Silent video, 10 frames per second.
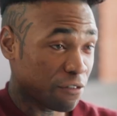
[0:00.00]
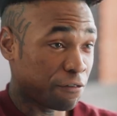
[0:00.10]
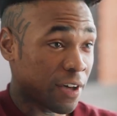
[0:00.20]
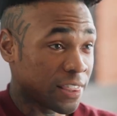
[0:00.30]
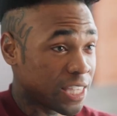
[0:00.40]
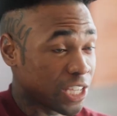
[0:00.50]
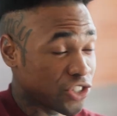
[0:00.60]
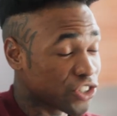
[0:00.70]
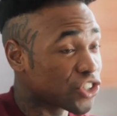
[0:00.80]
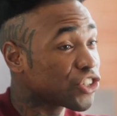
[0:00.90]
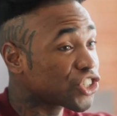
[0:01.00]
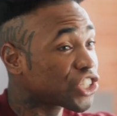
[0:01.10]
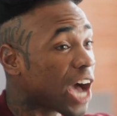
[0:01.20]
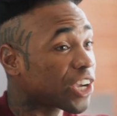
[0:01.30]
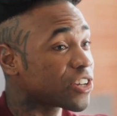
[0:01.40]
fun things. You'll
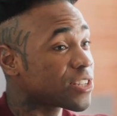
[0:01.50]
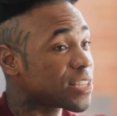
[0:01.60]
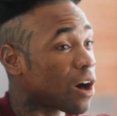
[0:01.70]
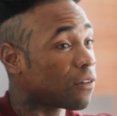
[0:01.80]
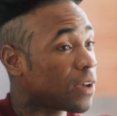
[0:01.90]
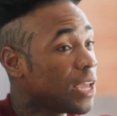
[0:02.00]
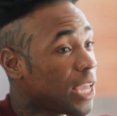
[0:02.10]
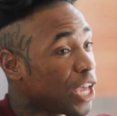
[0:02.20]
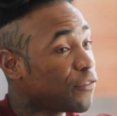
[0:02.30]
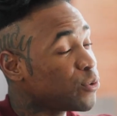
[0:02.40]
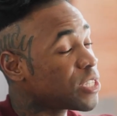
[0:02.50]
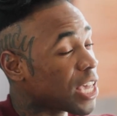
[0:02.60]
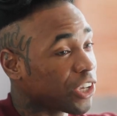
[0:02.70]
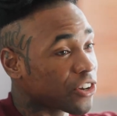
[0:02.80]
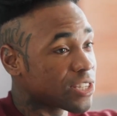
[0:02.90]
shock yourself if you
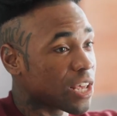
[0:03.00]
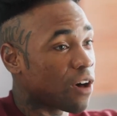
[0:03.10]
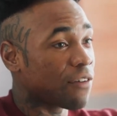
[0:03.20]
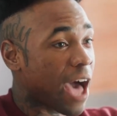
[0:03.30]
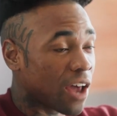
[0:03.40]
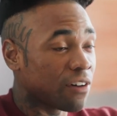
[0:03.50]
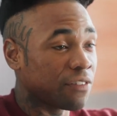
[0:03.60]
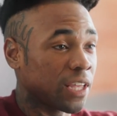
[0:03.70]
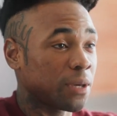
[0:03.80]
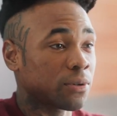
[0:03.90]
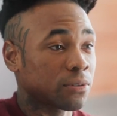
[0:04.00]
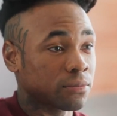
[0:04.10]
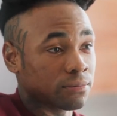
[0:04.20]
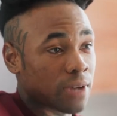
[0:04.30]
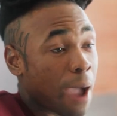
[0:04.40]
take yourself out of a label.
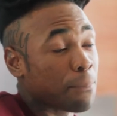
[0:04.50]
I